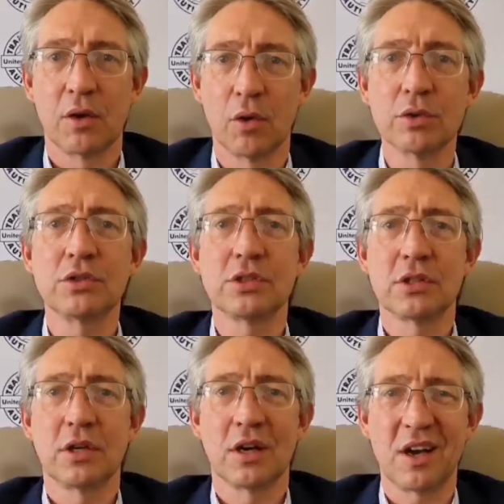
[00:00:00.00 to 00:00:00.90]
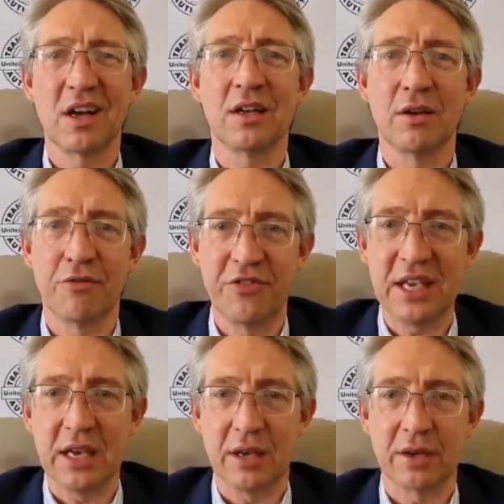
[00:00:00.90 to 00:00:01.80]
ons gaan
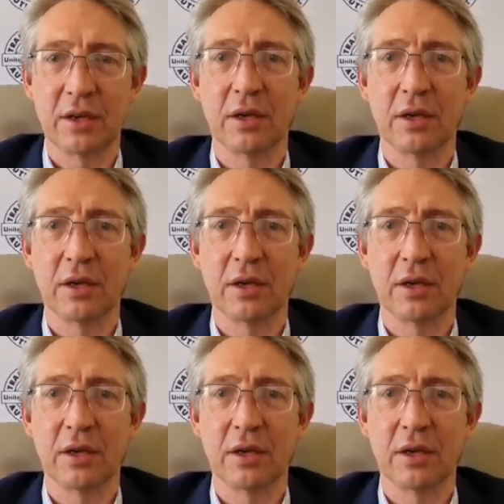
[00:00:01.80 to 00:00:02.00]
weer